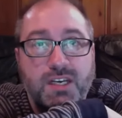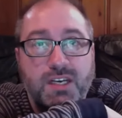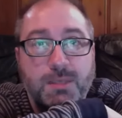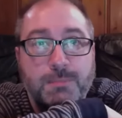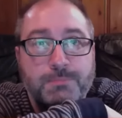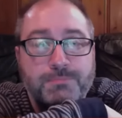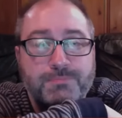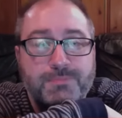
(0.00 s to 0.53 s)

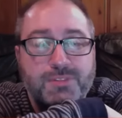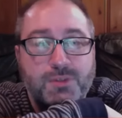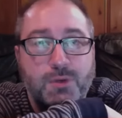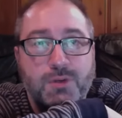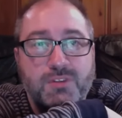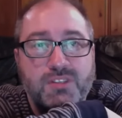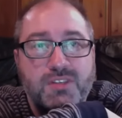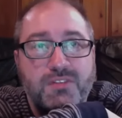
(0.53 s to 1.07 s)
sort of
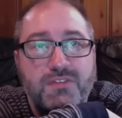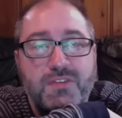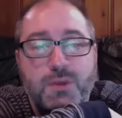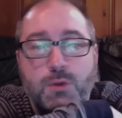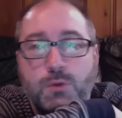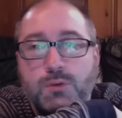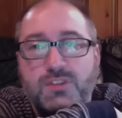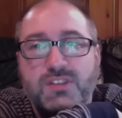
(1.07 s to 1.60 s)

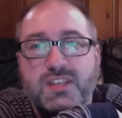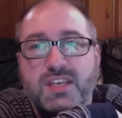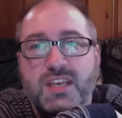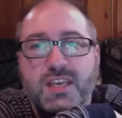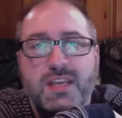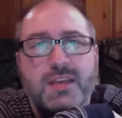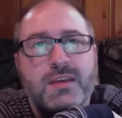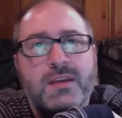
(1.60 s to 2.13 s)
diffuse
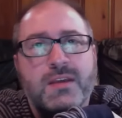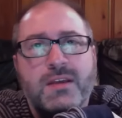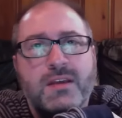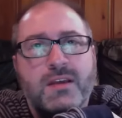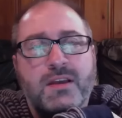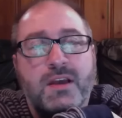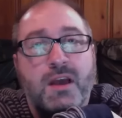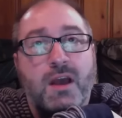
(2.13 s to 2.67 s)
the
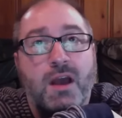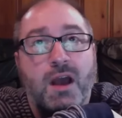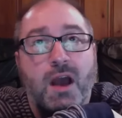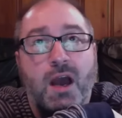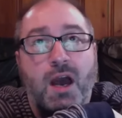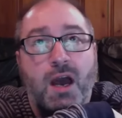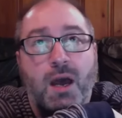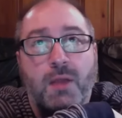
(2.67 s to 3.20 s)

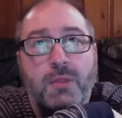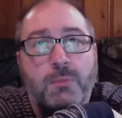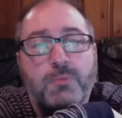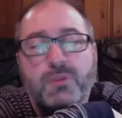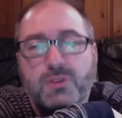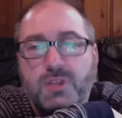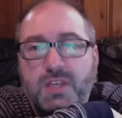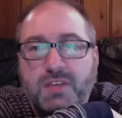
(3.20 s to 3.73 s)

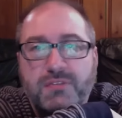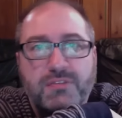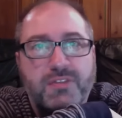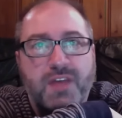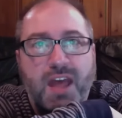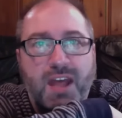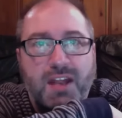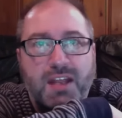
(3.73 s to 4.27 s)
belief
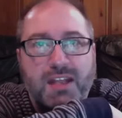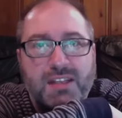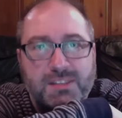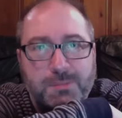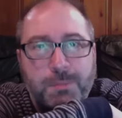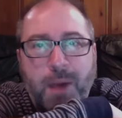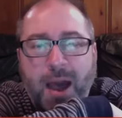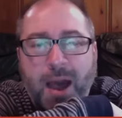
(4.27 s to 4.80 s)
that it's
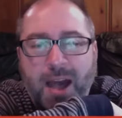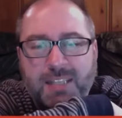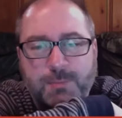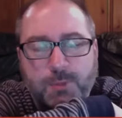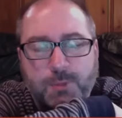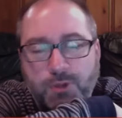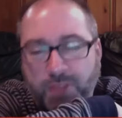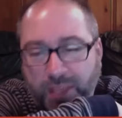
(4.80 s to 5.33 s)
impossible
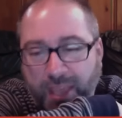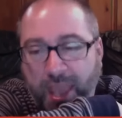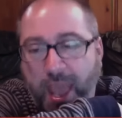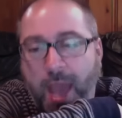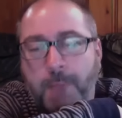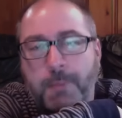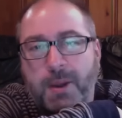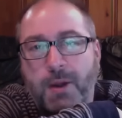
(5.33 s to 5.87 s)
in the cap
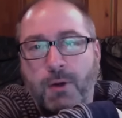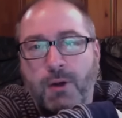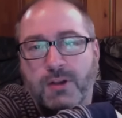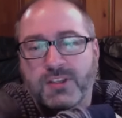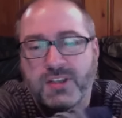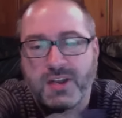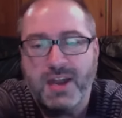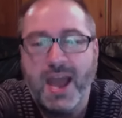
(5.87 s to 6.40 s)
era to
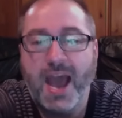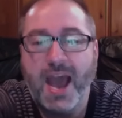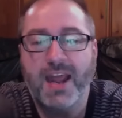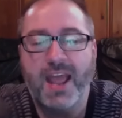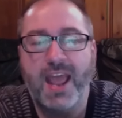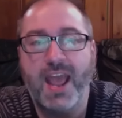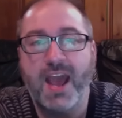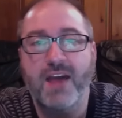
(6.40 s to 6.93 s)
not
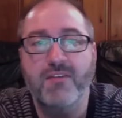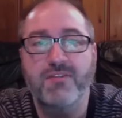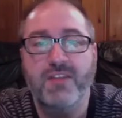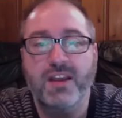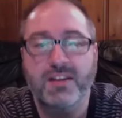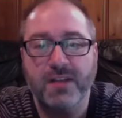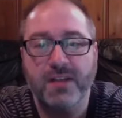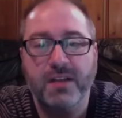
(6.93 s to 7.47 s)
have
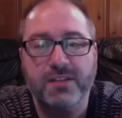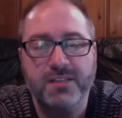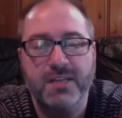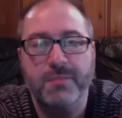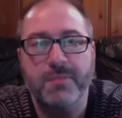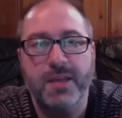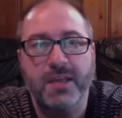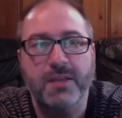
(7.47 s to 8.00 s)
a team that
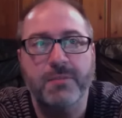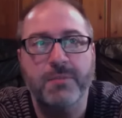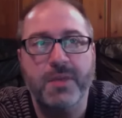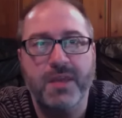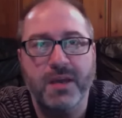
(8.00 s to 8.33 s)
can be a